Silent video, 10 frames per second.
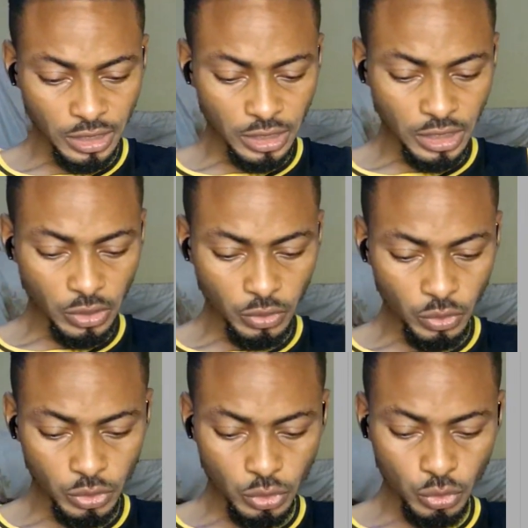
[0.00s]
then I'll go
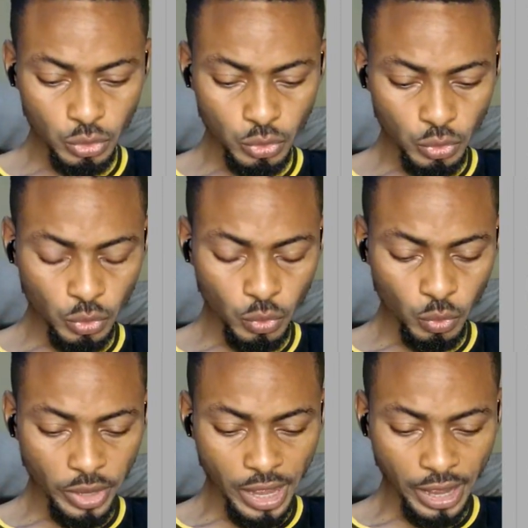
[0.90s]
to
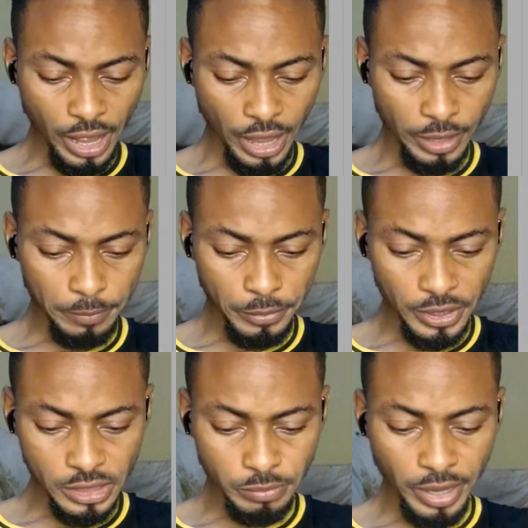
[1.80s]
where I
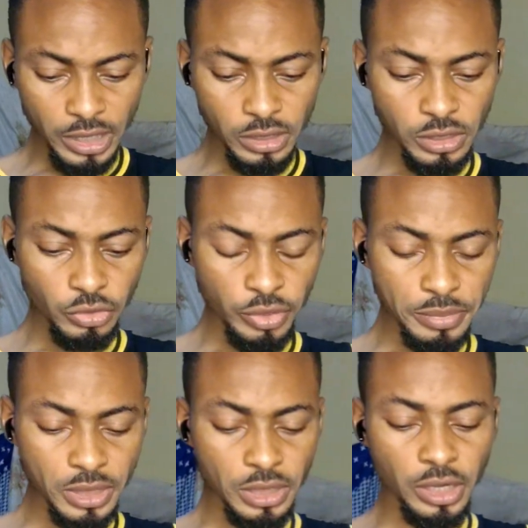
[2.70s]
paste my
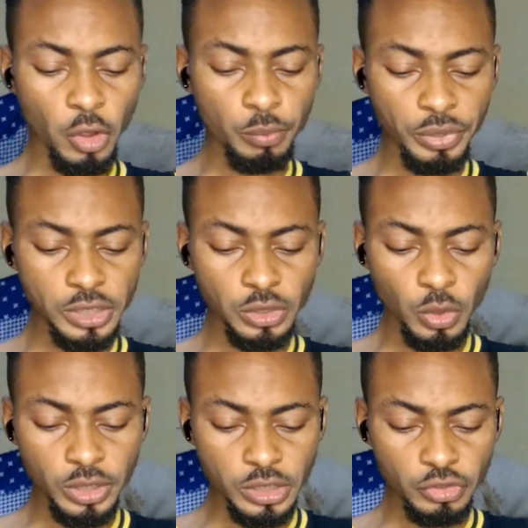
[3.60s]
script. Then I'll paste all
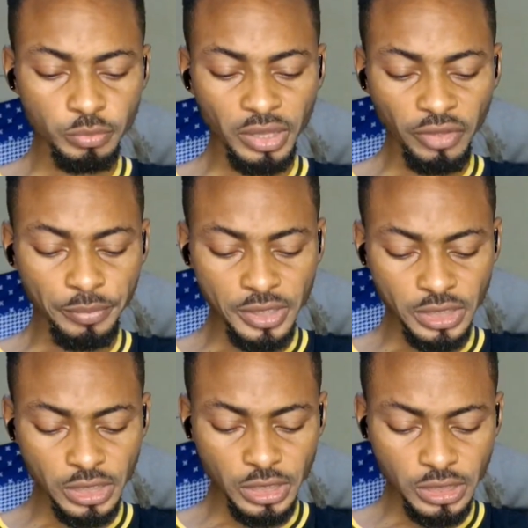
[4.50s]
the script. After
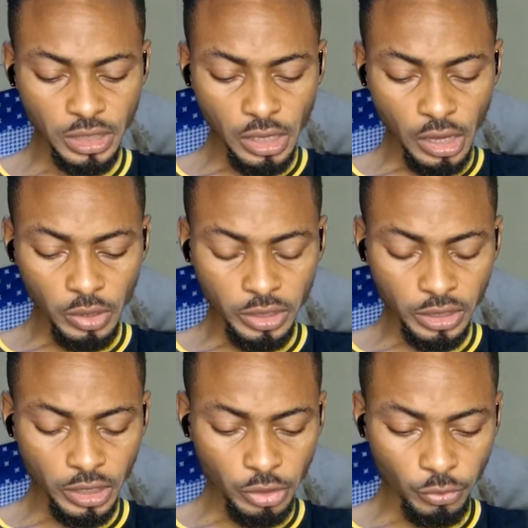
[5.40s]
pasting it, I'll
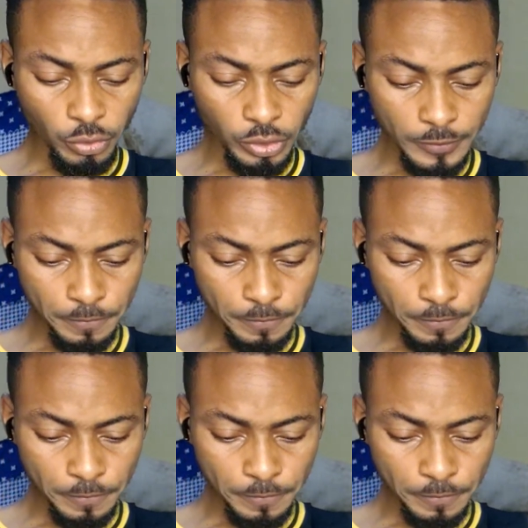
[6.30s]
click run.